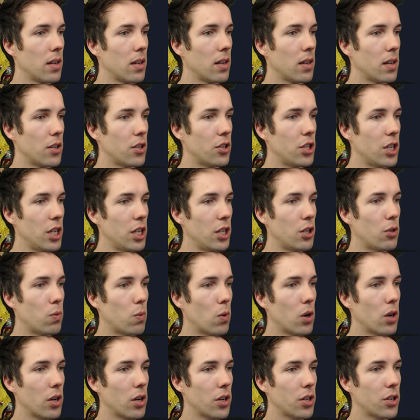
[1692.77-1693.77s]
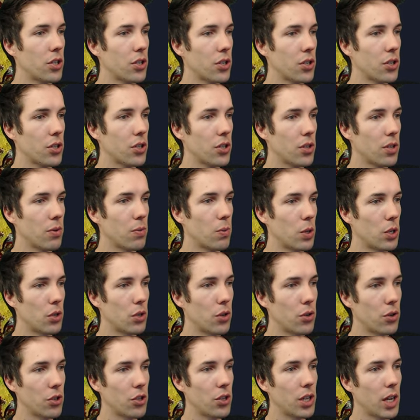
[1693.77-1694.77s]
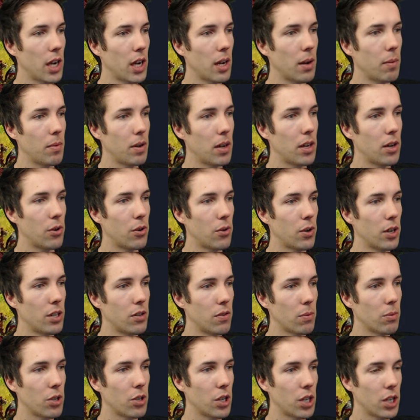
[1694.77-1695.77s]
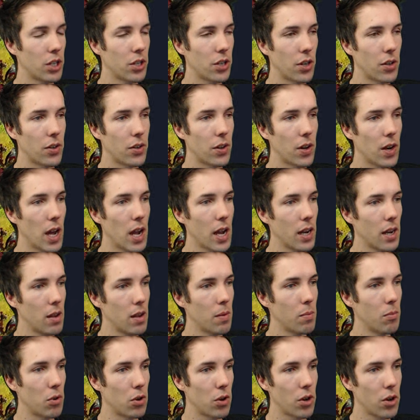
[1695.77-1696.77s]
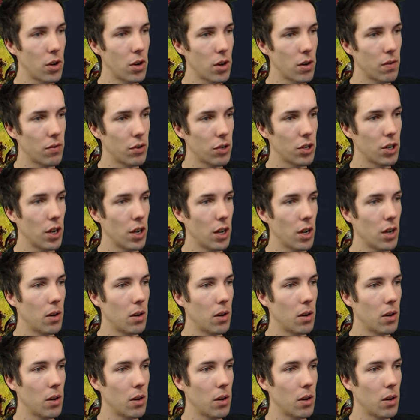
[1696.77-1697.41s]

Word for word: Siege works research time increased from sixty to ninety, more nerfs.